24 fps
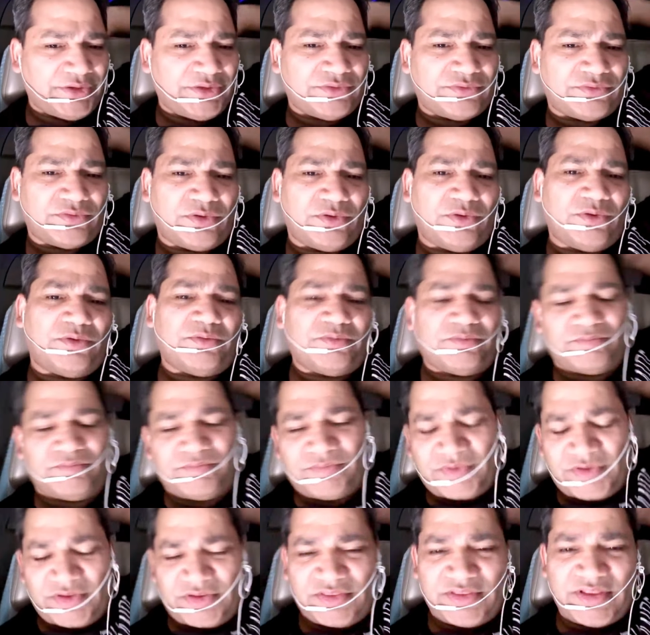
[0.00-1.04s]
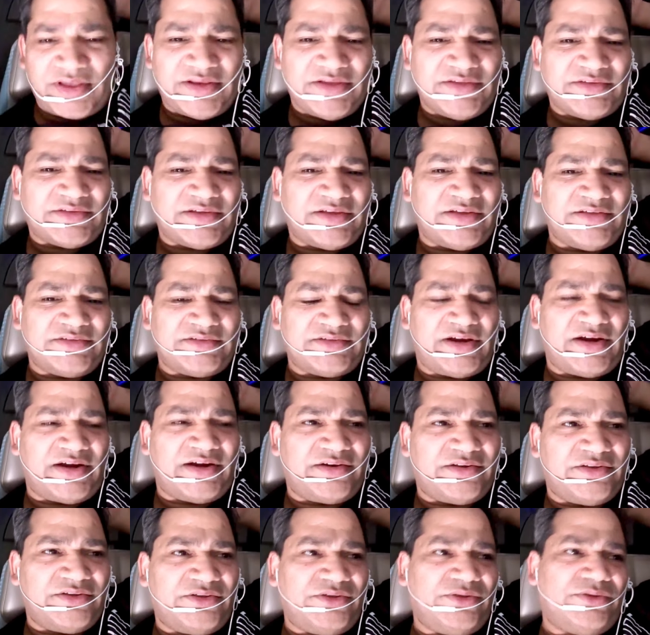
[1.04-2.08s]
So then he says that
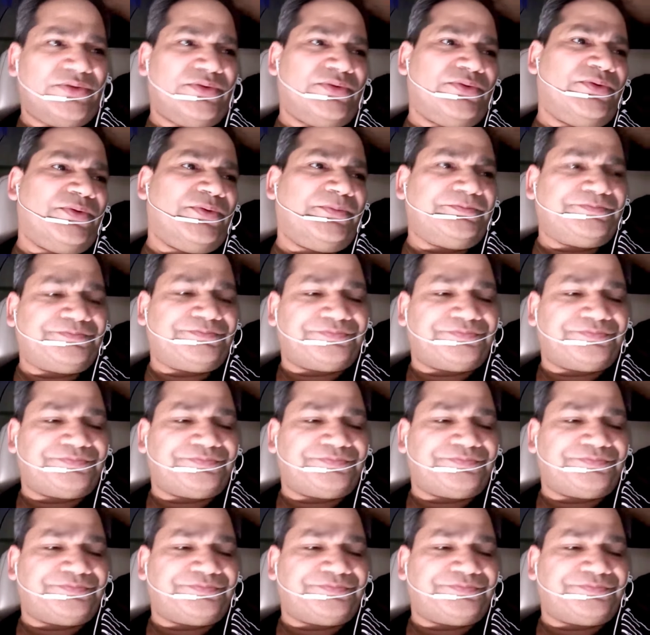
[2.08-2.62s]
you